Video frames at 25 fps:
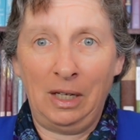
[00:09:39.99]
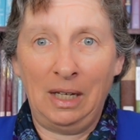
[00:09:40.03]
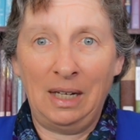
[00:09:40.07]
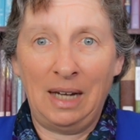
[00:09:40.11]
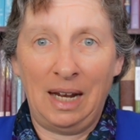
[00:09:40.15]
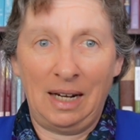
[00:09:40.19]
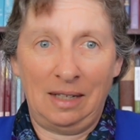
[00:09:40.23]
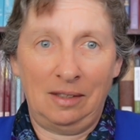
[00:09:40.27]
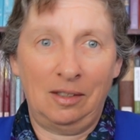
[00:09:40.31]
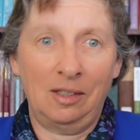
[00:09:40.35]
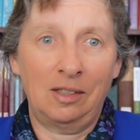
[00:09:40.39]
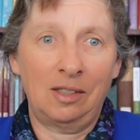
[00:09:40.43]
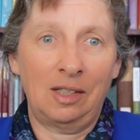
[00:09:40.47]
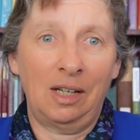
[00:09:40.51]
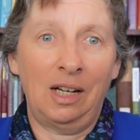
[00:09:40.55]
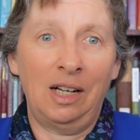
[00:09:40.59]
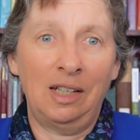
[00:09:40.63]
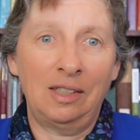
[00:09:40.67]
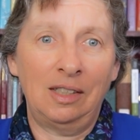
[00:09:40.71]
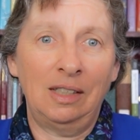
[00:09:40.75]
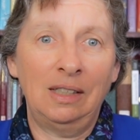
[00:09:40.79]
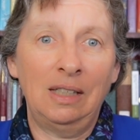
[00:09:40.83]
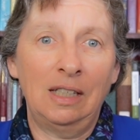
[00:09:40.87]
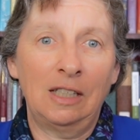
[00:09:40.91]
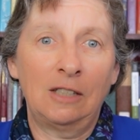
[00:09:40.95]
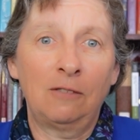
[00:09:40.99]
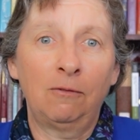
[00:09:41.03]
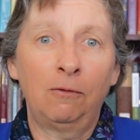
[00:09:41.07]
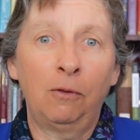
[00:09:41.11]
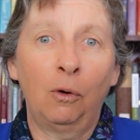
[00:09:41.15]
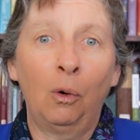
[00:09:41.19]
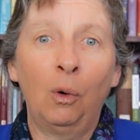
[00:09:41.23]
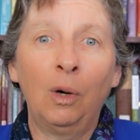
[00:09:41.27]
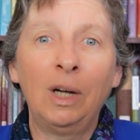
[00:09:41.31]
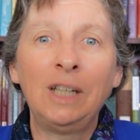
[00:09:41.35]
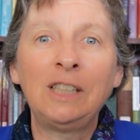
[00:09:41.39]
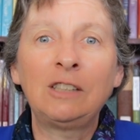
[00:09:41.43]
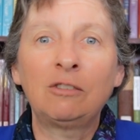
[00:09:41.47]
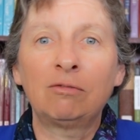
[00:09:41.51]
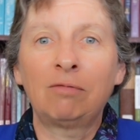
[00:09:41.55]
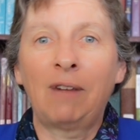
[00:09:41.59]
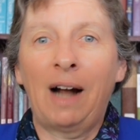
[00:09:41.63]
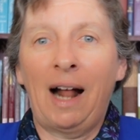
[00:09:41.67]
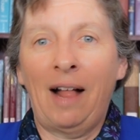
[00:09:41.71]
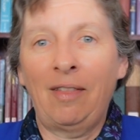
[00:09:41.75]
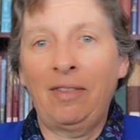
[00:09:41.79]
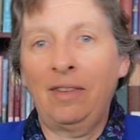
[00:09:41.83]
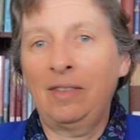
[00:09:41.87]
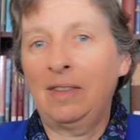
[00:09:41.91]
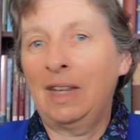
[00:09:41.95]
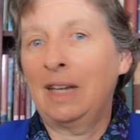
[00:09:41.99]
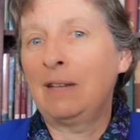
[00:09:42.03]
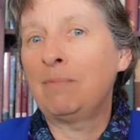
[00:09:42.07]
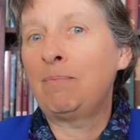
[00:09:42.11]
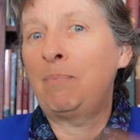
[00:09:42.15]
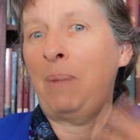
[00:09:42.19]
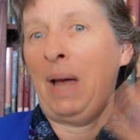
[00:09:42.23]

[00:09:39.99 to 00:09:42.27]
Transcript: in exercising this voice rather than